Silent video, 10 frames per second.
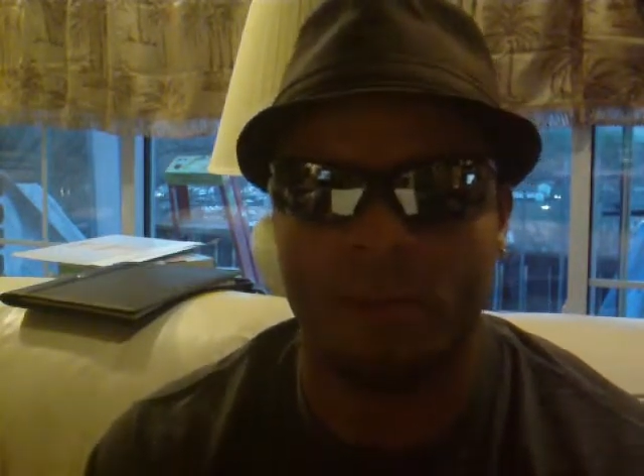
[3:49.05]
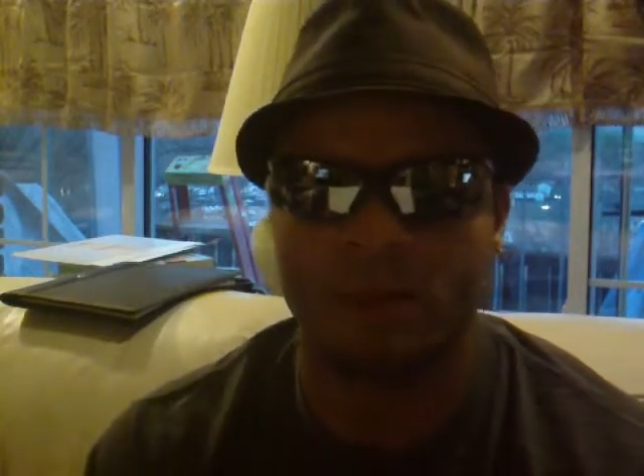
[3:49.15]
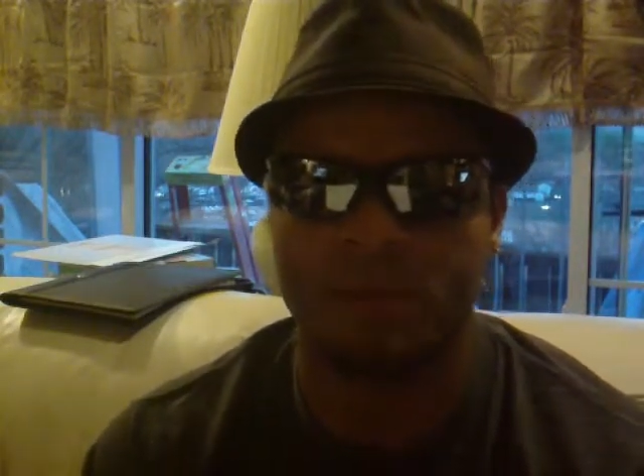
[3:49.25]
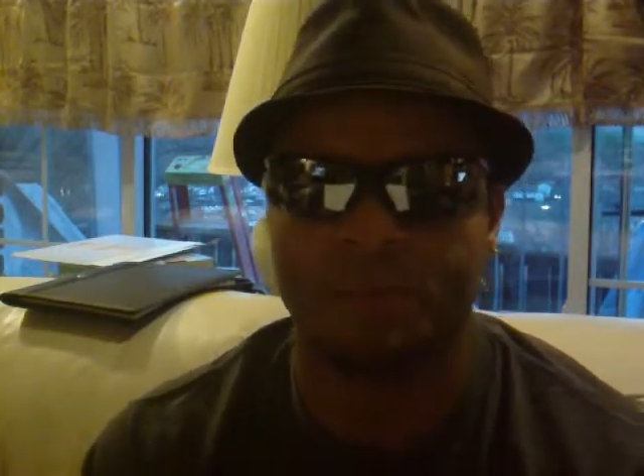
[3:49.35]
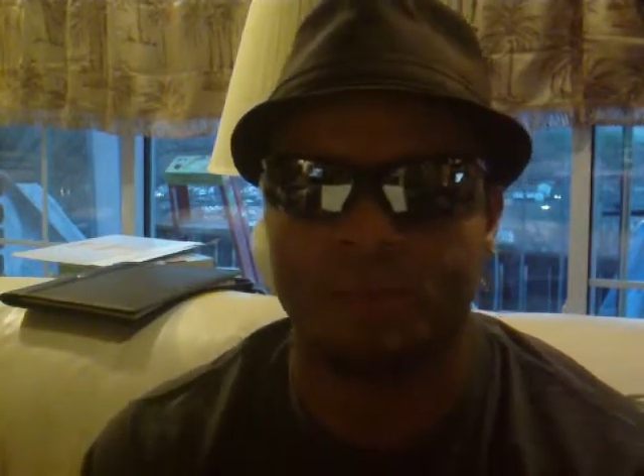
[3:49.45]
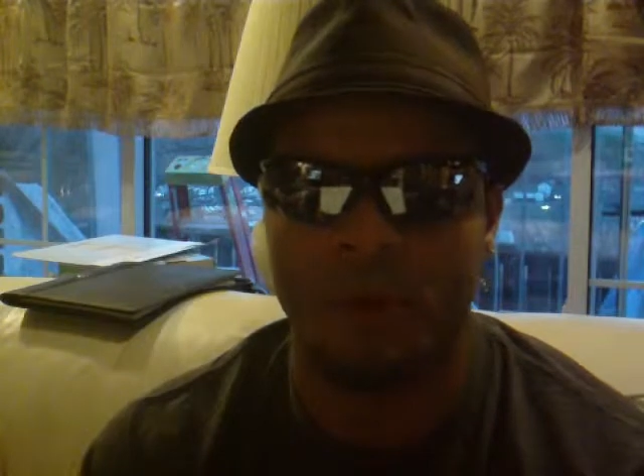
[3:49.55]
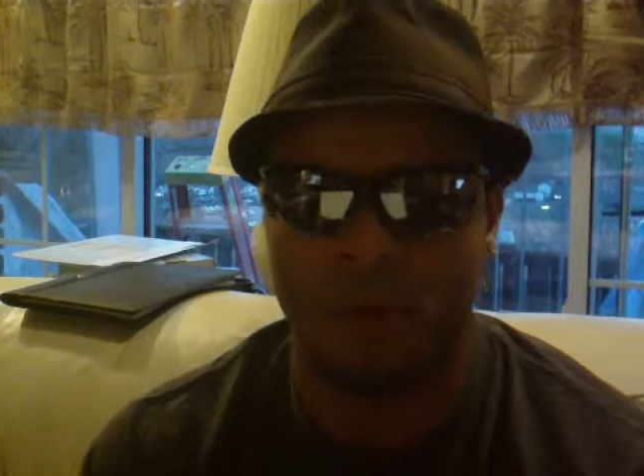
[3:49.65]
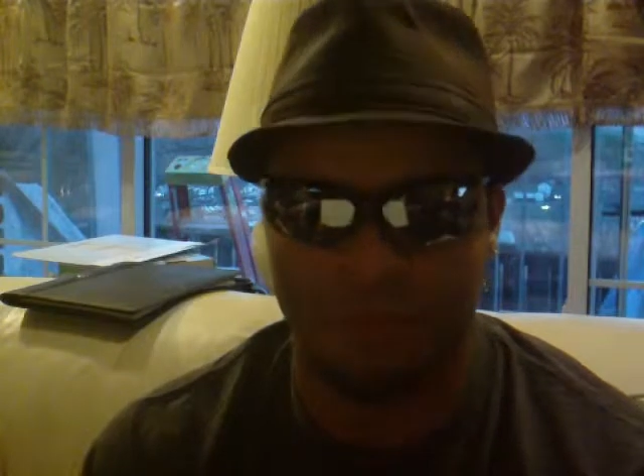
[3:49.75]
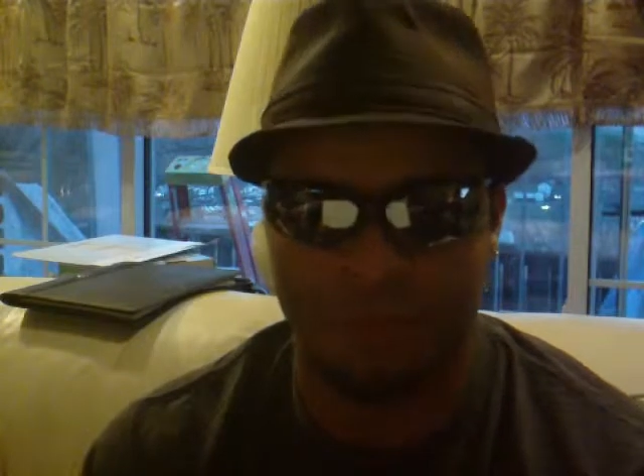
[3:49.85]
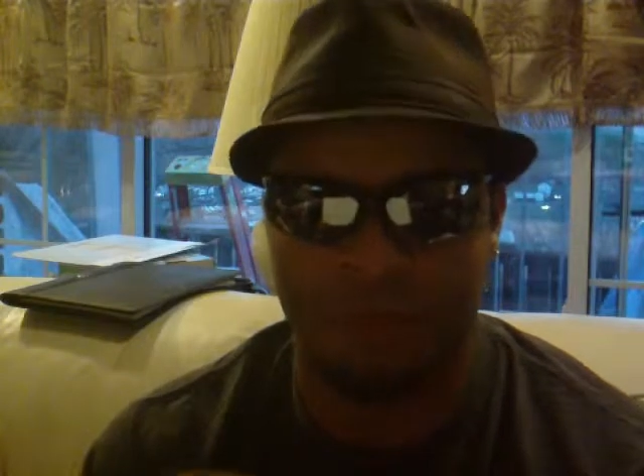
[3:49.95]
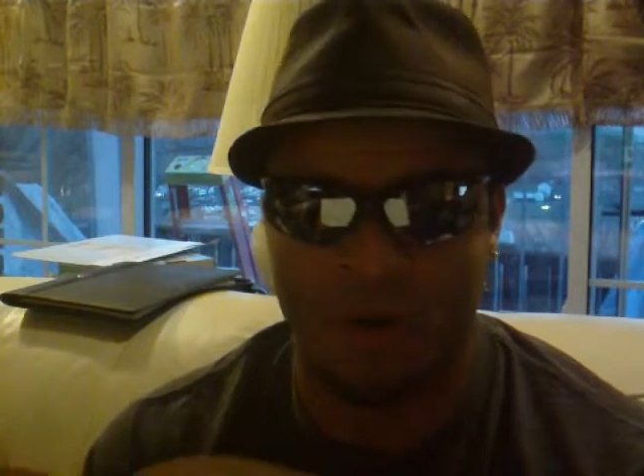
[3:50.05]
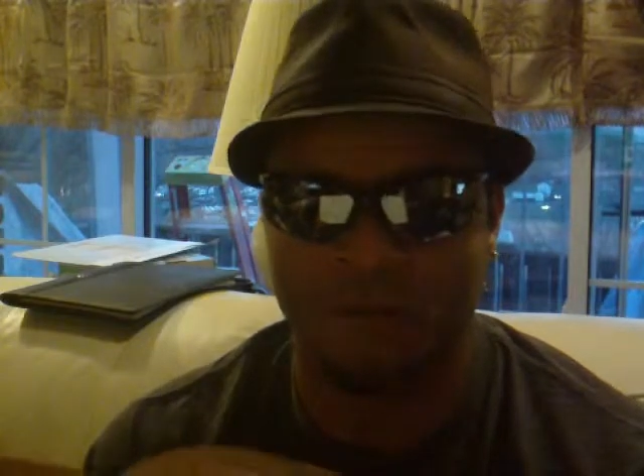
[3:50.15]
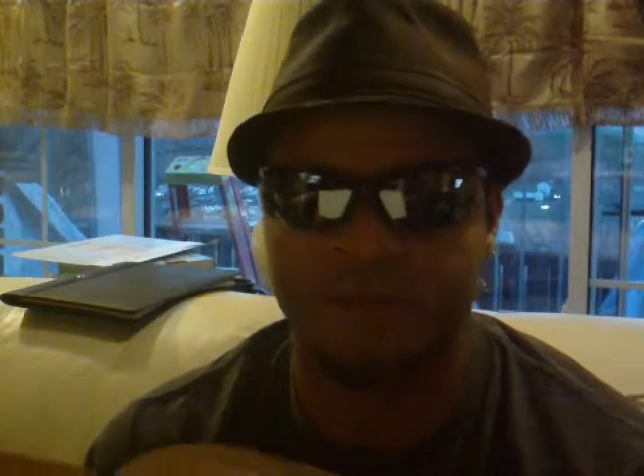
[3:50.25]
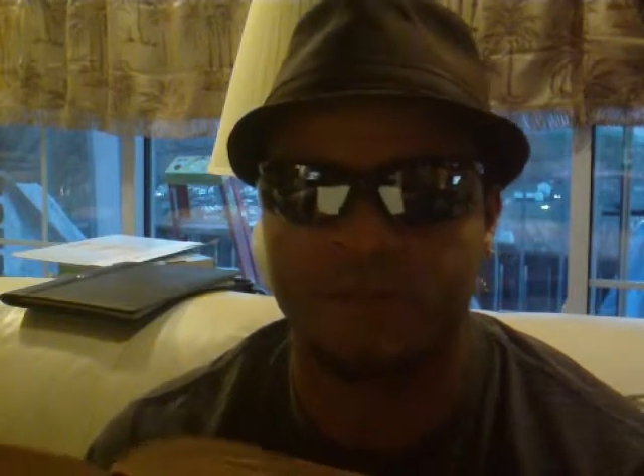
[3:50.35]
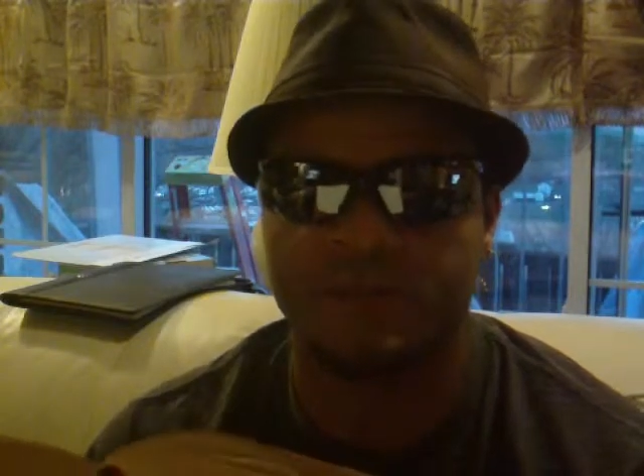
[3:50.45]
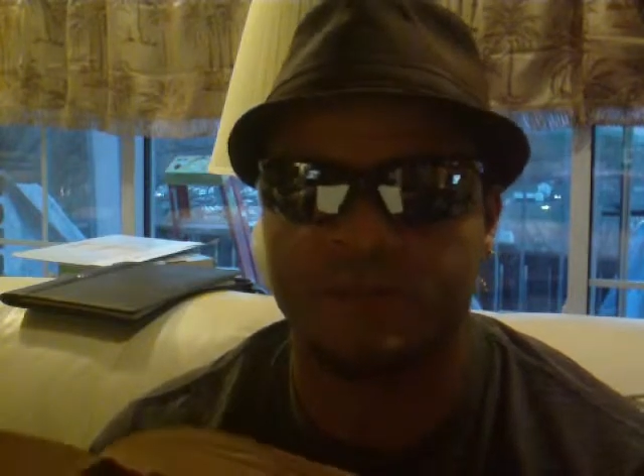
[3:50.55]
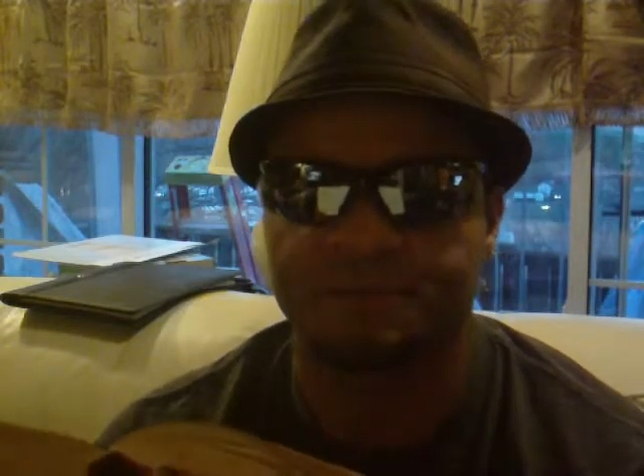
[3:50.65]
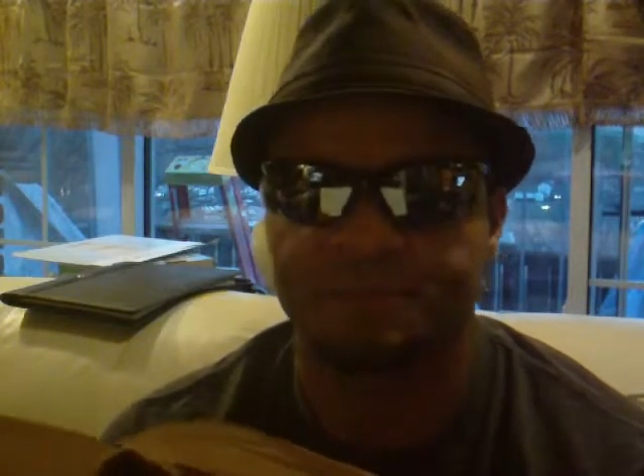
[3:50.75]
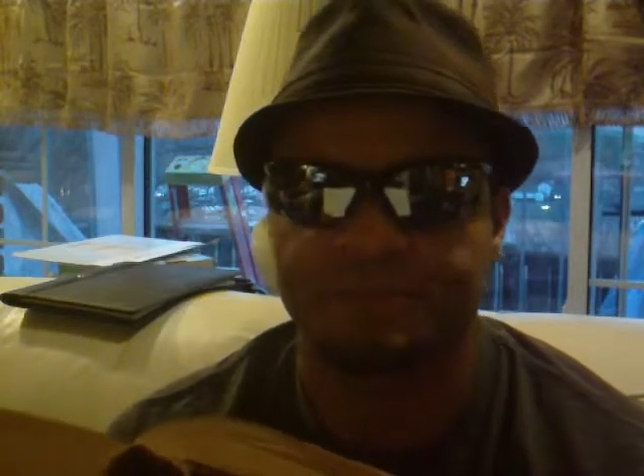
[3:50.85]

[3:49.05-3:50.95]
among the prophets?